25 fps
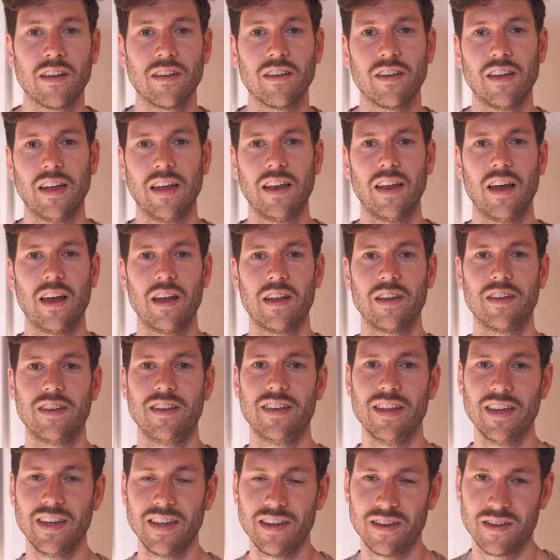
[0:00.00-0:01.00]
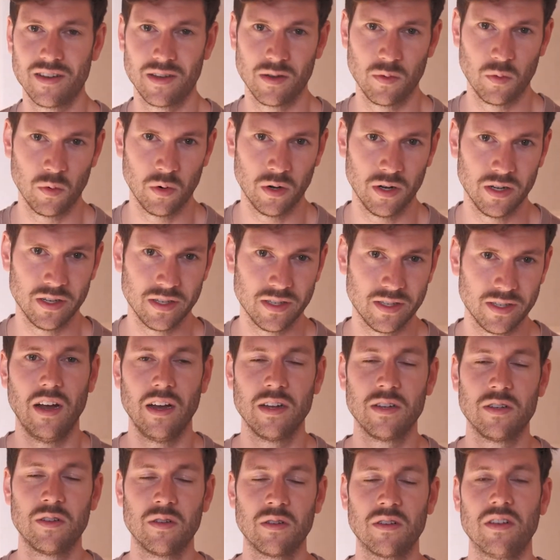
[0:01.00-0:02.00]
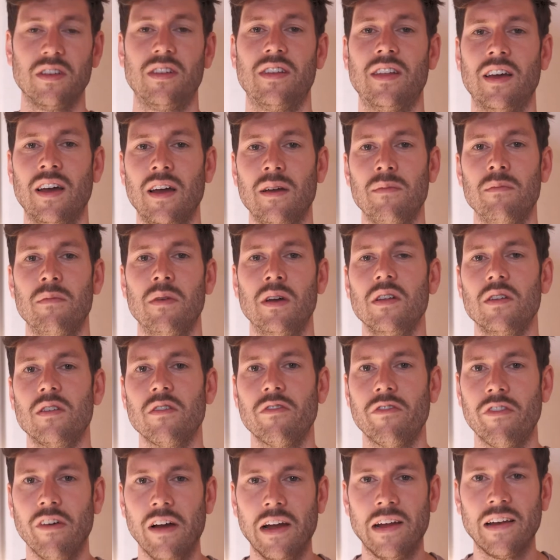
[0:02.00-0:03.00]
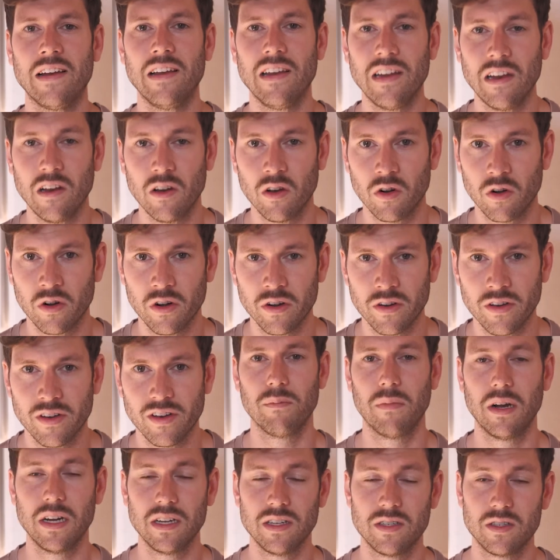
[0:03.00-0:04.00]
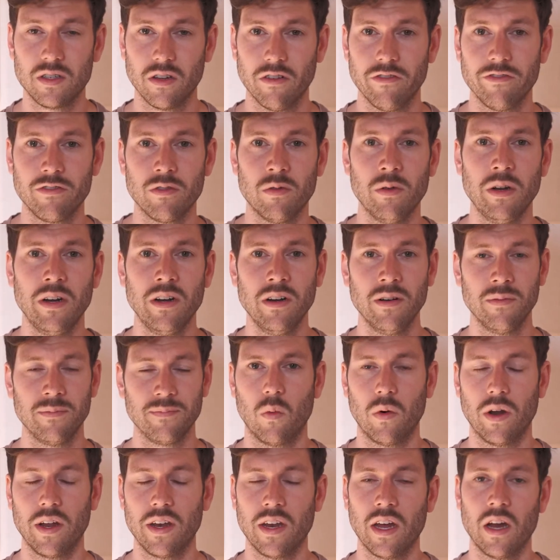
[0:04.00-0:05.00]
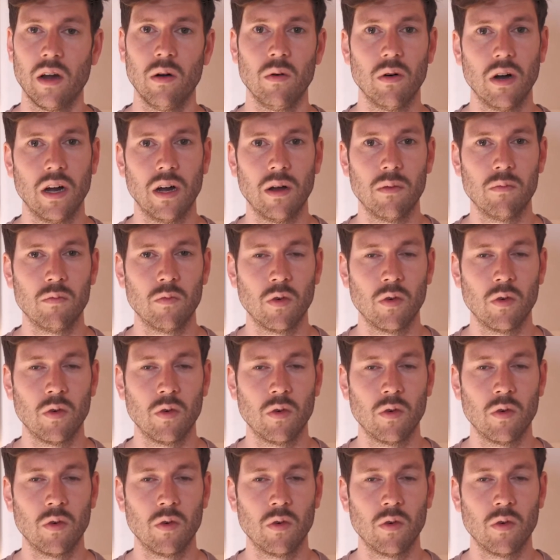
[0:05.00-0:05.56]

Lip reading: That I did was I took the time to finally learn my software. Right now I'm